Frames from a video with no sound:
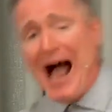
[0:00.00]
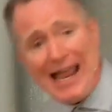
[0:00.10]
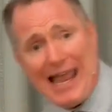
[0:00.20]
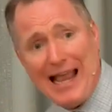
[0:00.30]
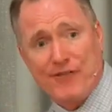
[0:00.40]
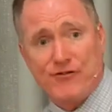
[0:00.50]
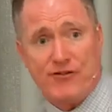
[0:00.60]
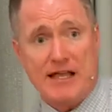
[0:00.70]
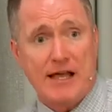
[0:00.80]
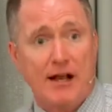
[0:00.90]
I can't
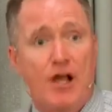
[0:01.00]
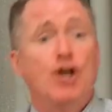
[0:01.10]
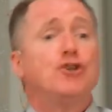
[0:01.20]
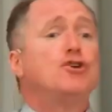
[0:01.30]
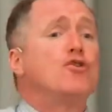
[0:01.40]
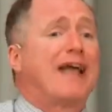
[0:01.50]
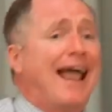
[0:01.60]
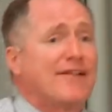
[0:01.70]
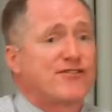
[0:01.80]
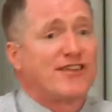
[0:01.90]
see it. You
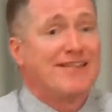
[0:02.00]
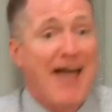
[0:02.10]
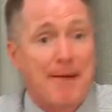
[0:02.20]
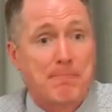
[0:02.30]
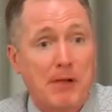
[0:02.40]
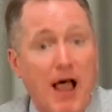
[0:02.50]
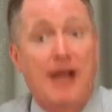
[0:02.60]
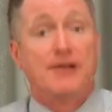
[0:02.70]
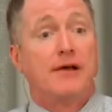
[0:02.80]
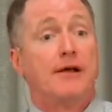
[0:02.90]
can't see that
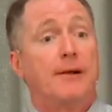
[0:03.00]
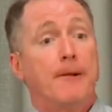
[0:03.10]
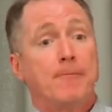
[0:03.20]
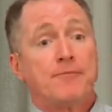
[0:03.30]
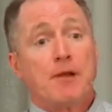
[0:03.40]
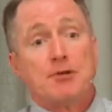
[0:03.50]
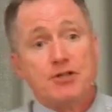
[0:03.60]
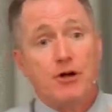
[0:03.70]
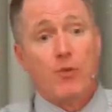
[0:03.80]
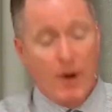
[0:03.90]
blood.
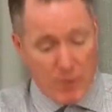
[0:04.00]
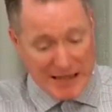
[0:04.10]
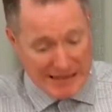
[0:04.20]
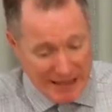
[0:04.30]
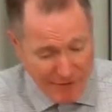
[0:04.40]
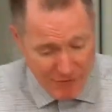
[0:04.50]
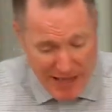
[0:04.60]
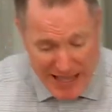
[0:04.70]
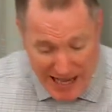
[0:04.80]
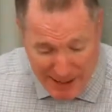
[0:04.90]
But you know what? We live
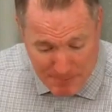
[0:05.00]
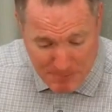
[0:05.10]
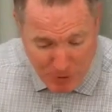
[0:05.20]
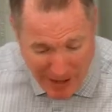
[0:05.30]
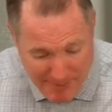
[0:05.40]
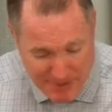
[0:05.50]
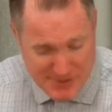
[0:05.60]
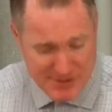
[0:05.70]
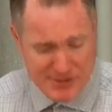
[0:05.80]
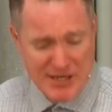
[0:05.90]
on
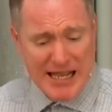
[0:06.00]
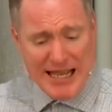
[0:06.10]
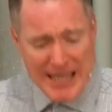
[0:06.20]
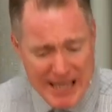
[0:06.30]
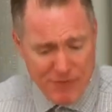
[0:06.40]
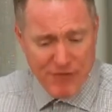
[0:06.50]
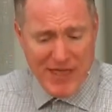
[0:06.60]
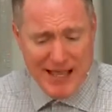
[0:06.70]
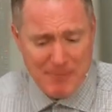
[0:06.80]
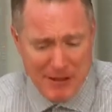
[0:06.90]
promises. If
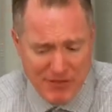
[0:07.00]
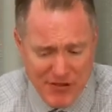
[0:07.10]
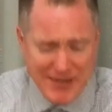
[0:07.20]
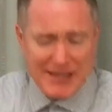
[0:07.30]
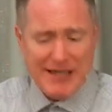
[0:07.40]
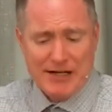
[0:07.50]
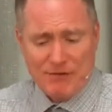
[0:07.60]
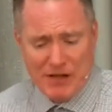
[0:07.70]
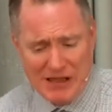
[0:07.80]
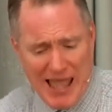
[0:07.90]
they had been thinking
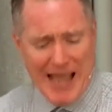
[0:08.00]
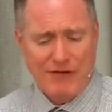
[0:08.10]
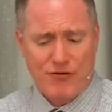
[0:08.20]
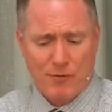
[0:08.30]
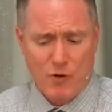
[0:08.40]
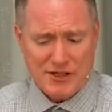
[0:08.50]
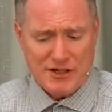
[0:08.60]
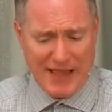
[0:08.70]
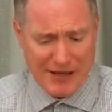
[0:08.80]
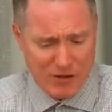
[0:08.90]
of the land from
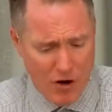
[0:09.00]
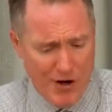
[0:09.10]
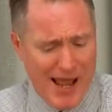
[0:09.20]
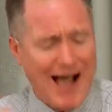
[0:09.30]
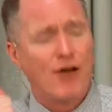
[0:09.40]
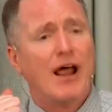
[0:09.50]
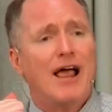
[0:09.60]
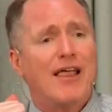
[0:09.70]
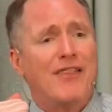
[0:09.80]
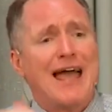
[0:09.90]
which they had gone out,
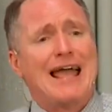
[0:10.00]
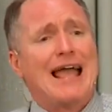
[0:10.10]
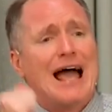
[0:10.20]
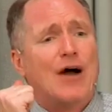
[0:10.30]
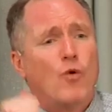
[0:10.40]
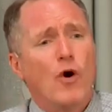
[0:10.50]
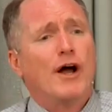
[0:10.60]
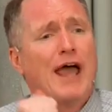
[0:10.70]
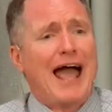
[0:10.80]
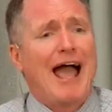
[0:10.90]
they
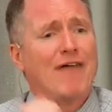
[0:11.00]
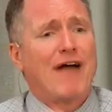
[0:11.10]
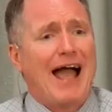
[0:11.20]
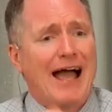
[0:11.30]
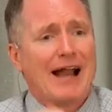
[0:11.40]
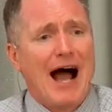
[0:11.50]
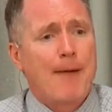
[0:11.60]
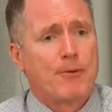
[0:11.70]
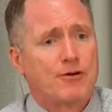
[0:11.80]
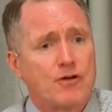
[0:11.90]
would have had
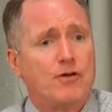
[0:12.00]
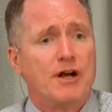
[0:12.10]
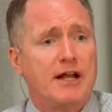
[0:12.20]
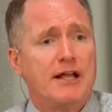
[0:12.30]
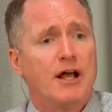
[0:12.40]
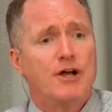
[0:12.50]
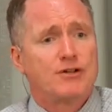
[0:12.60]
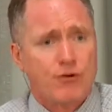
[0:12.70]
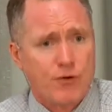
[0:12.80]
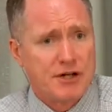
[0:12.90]
opportunity
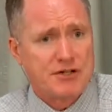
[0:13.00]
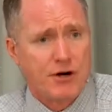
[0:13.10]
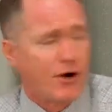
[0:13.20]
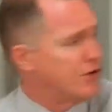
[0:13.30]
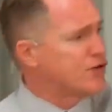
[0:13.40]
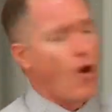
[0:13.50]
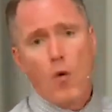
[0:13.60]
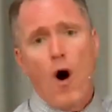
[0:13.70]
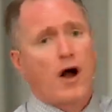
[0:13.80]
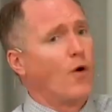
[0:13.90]
to return.
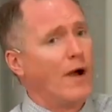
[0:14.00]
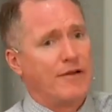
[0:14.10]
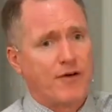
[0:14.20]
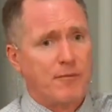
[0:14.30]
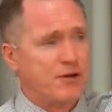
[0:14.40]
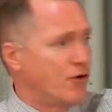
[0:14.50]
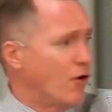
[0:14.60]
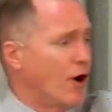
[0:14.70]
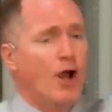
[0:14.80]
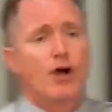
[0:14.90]
Don't walk away from the
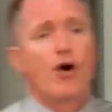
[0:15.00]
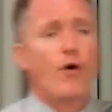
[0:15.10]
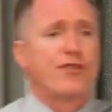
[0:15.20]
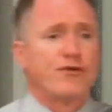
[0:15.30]
door. Go